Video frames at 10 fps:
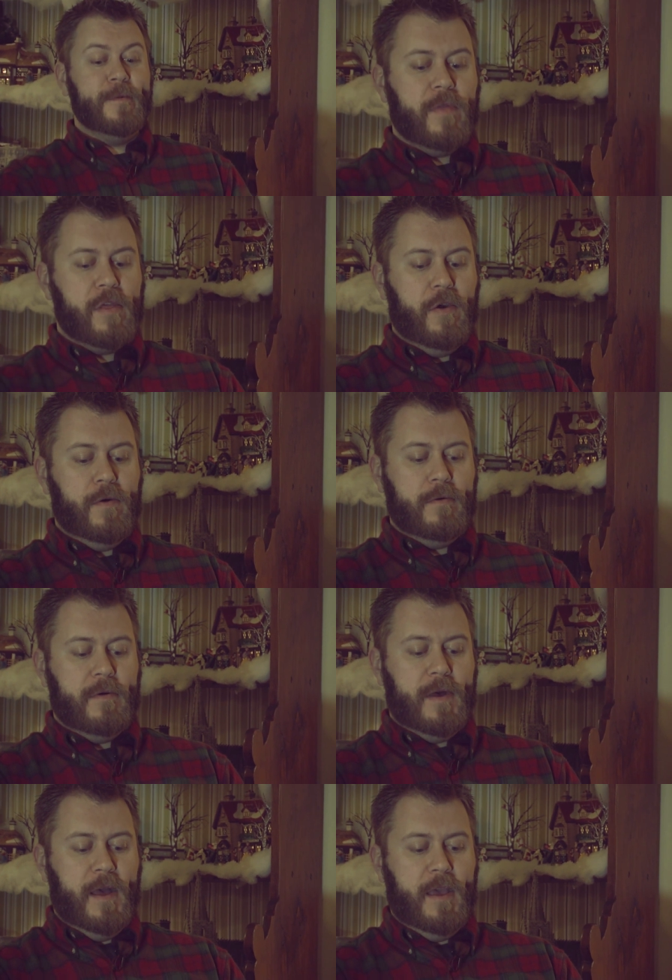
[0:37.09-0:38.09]
So
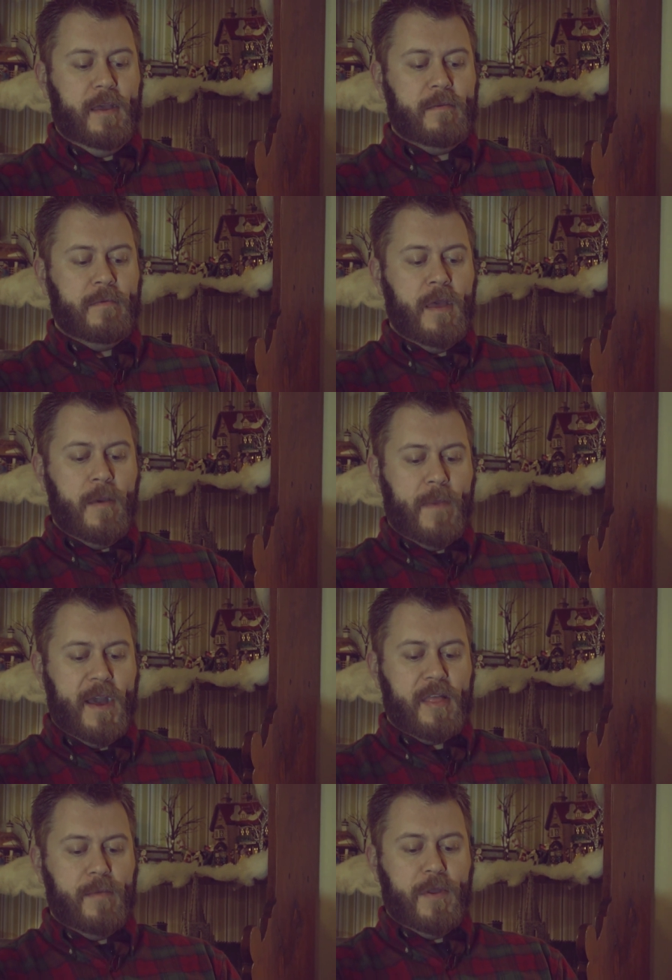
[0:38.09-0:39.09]
I
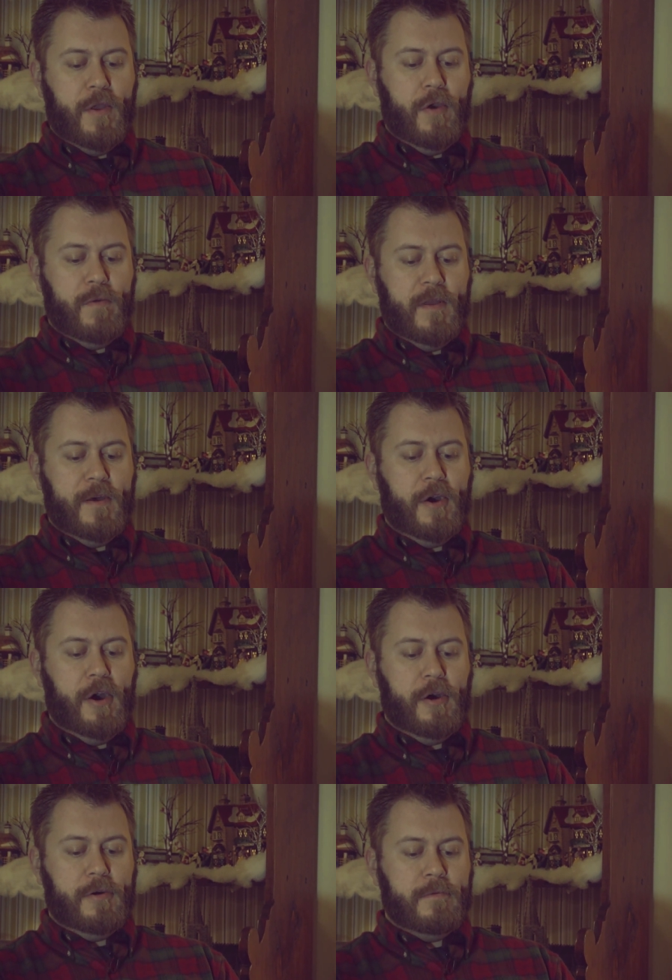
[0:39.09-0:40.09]
passed him a note in the
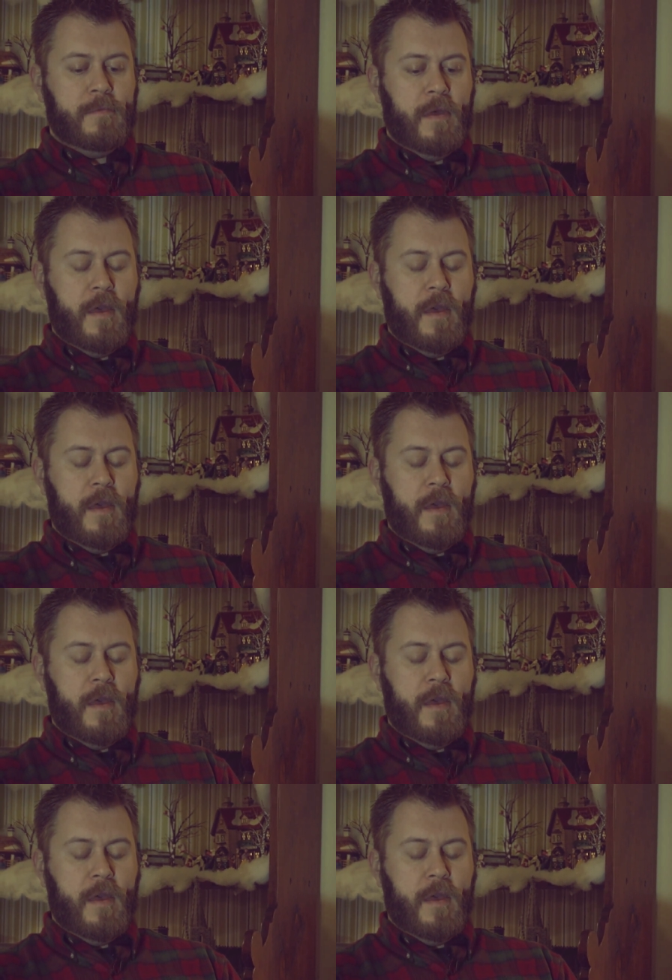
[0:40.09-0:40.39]
hall